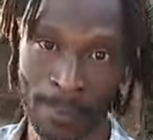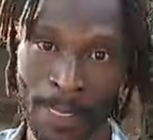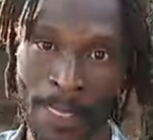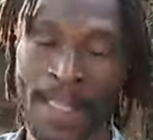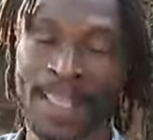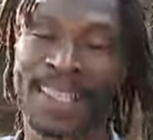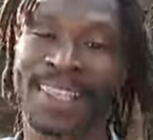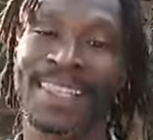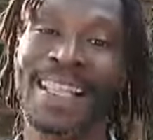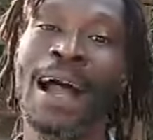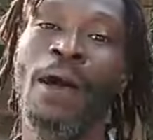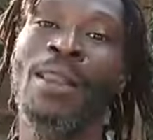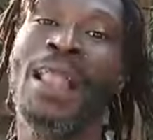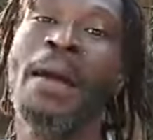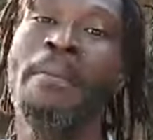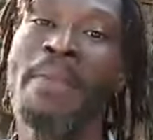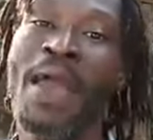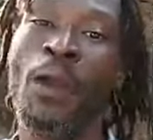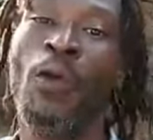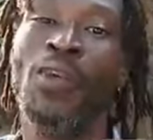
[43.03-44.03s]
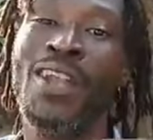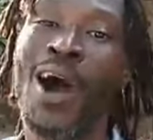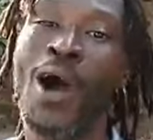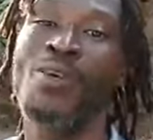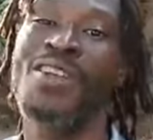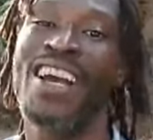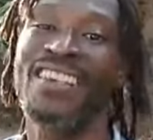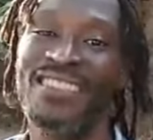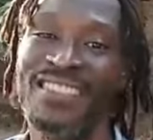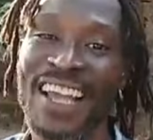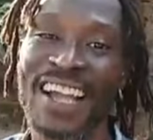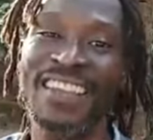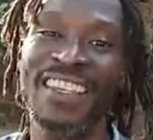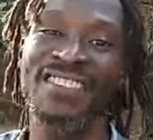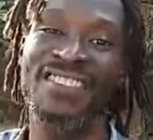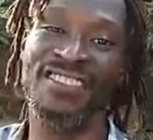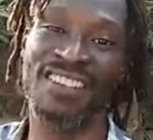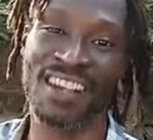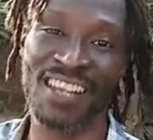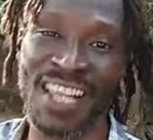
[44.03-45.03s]
Now let me now understand this
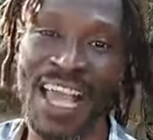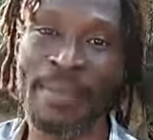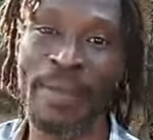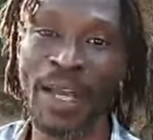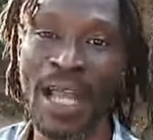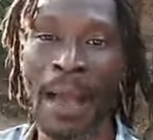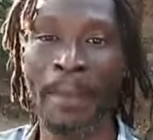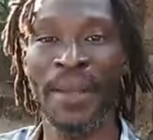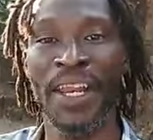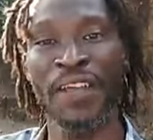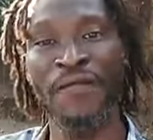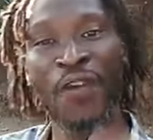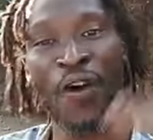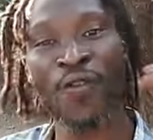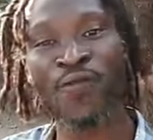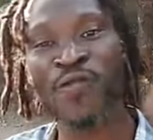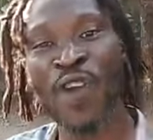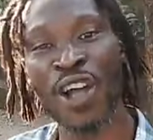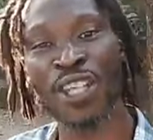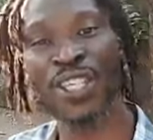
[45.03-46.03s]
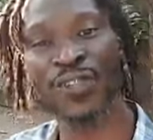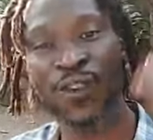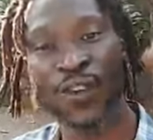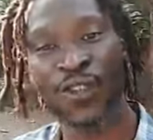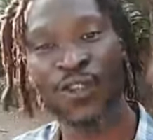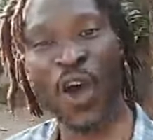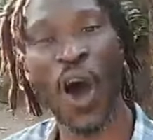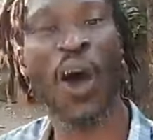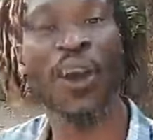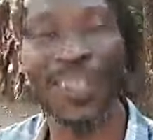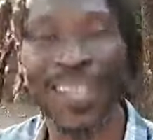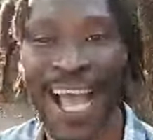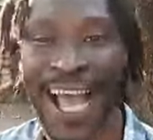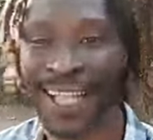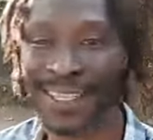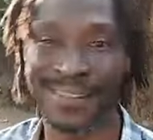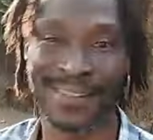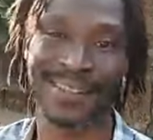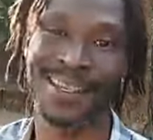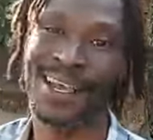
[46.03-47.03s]
clear because we need for rush for talk
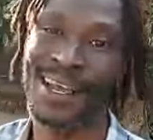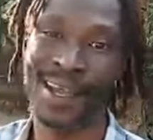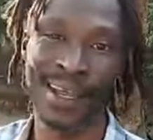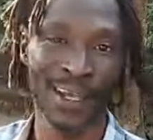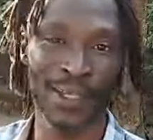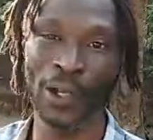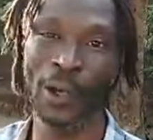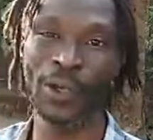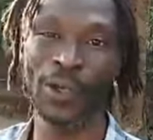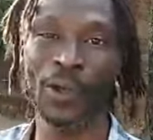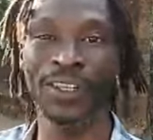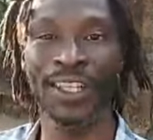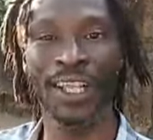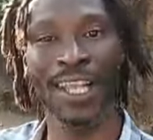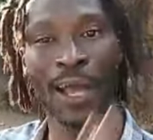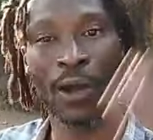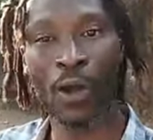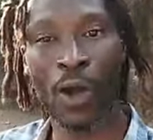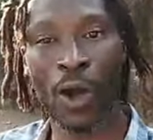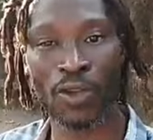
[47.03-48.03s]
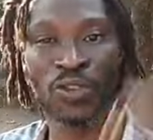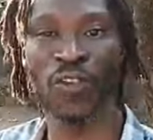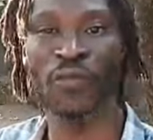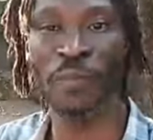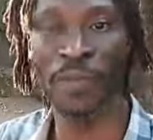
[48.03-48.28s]
that, you know, they don't delay cut off the